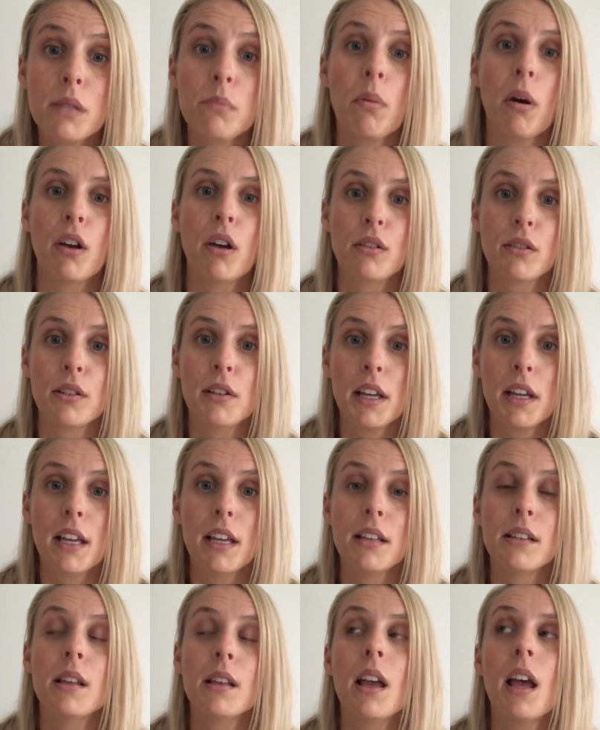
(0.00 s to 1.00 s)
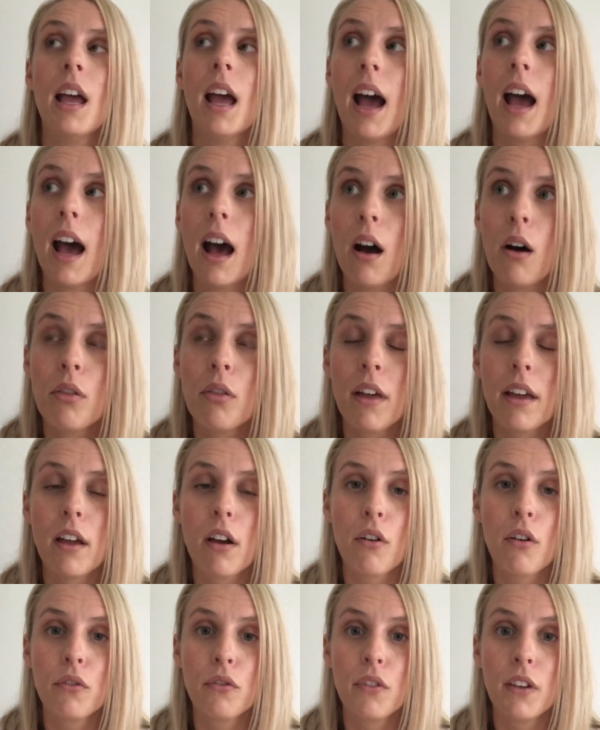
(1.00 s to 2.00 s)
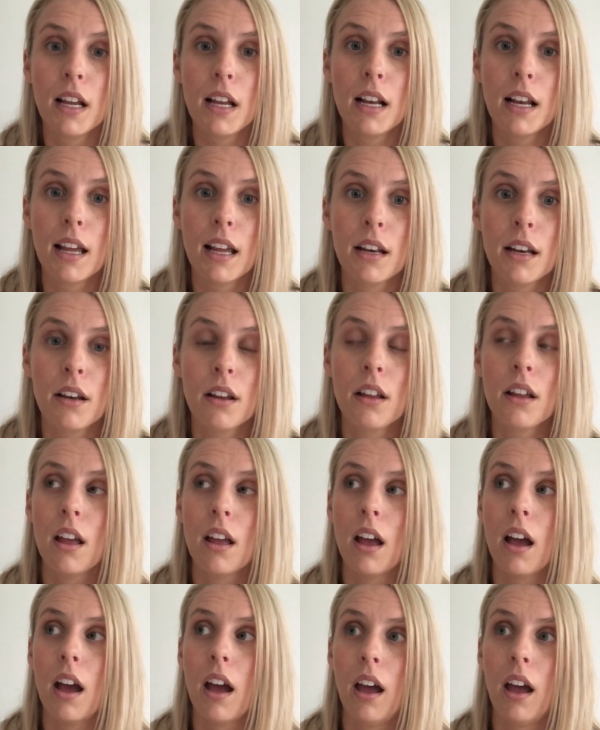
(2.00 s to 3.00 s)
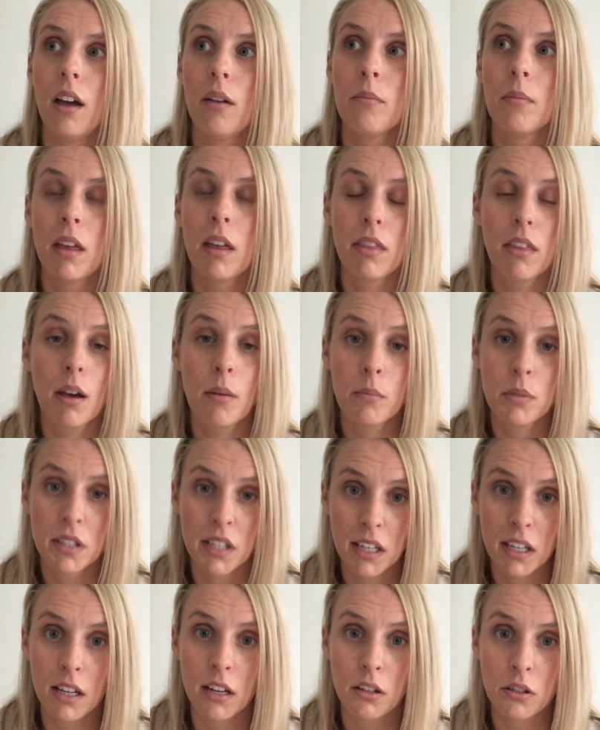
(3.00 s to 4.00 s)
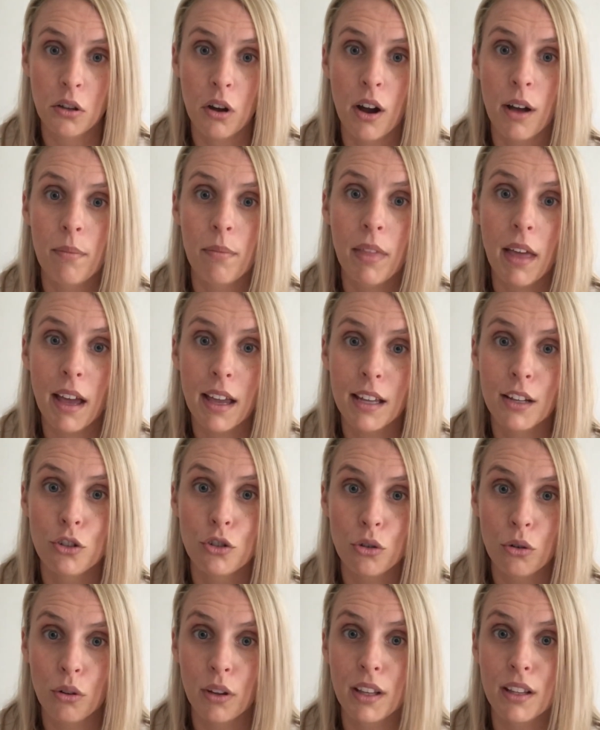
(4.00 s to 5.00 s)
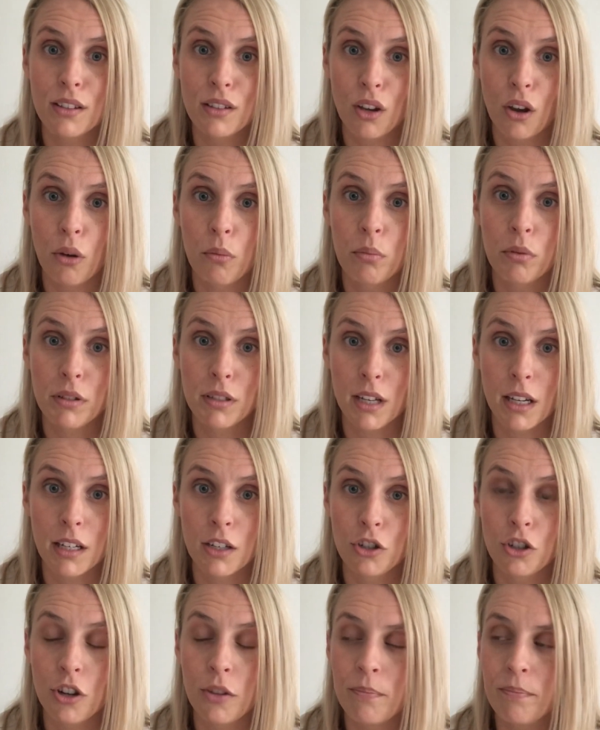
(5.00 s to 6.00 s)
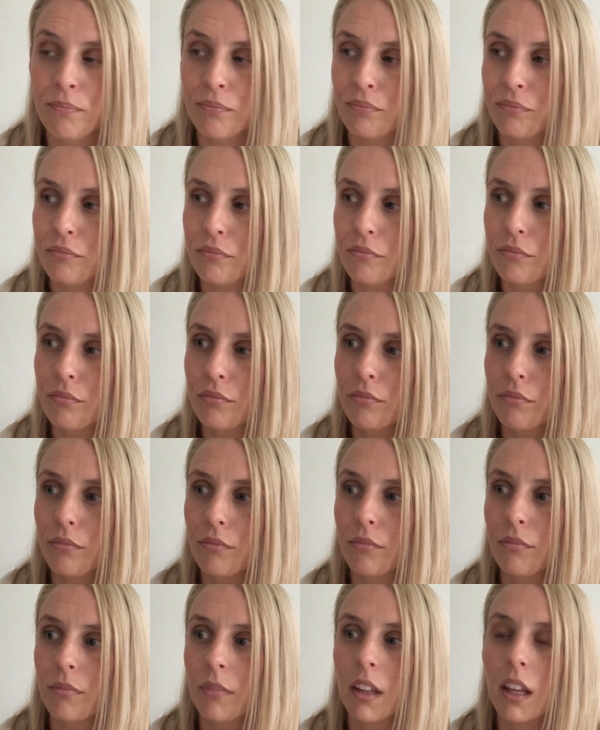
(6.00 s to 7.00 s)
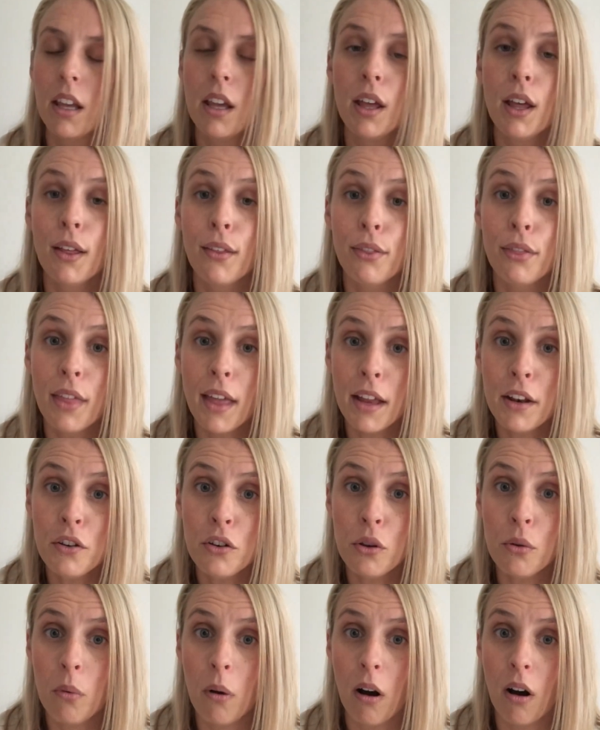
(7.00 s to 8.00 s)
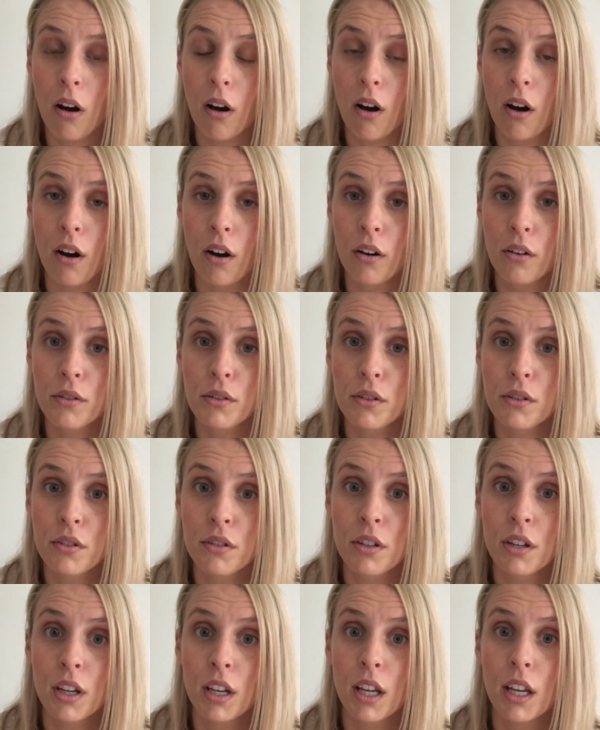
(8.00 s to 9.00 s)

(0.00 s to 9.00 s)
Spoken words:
person is, how they are feeling at that particular time. That is your interpretation. Then you are asked